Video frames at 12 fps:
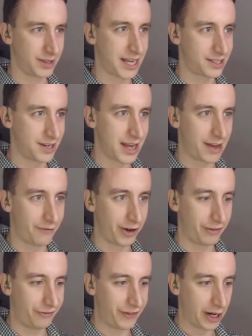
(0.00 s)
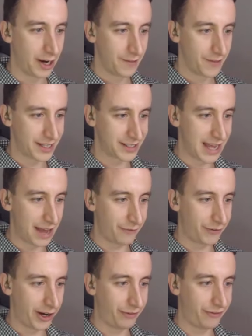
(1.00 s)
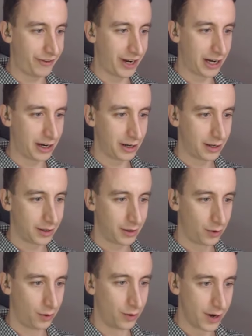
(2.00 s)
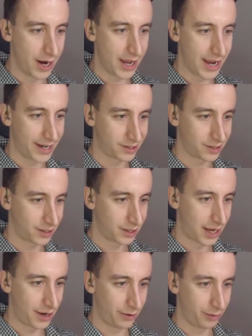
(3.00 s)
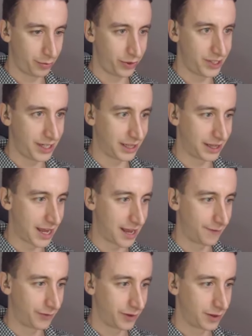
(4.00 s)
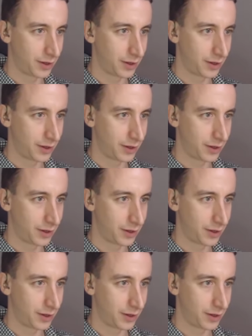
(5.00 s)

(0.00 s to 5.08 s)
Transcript: That's not very fair. That's not very fair or nice. I don't appreciate that.